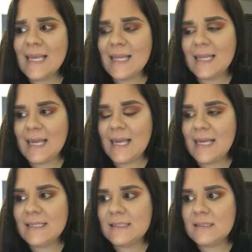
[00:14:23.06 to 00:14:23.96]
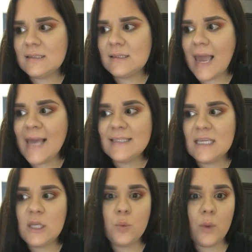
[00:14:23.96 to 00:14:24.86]
Technically, he's
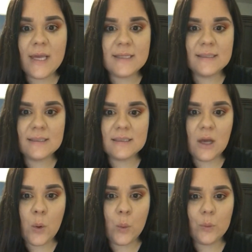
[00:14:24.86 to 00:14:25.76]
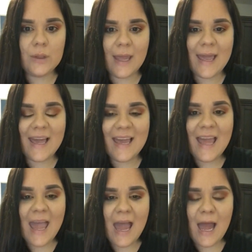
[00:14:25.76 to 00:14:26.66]
18 weeks old.
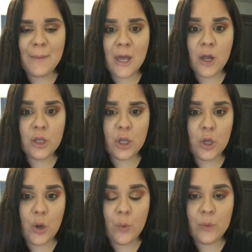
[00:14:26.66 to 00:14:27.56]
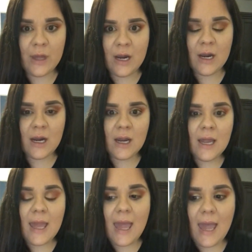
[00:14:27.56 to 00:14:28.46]
Like, I'm not going to go
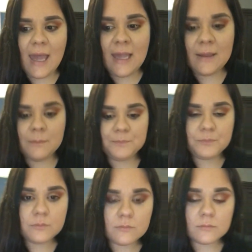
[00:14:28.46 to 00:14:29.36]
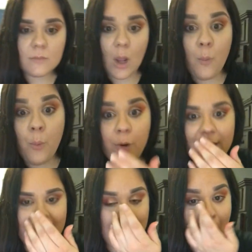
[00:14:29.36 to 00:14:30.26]
there and
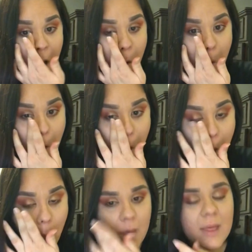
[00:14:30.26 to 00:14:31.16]
abort him out.